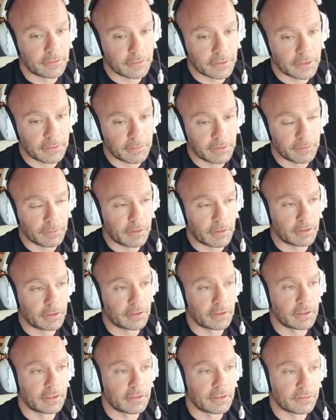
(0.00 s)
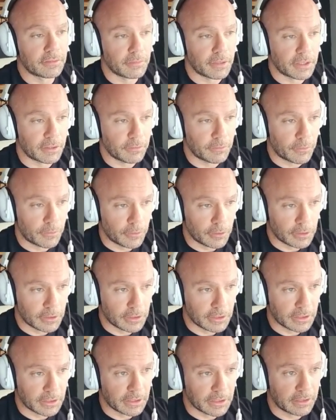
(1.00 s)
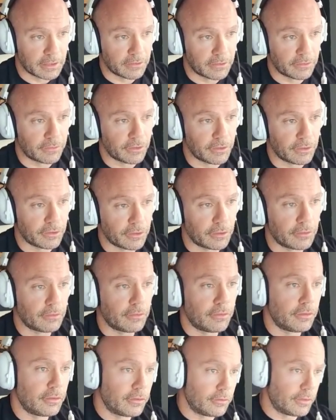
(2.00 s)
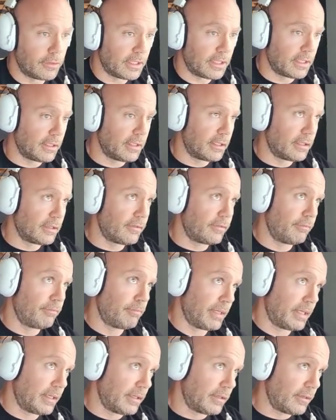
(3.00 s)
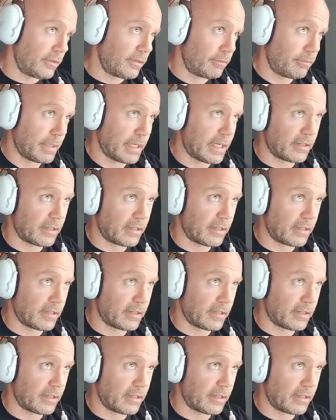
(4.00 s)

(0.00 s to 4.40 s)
get me wrong on this. My warning is if you don't do deadlift, bench, back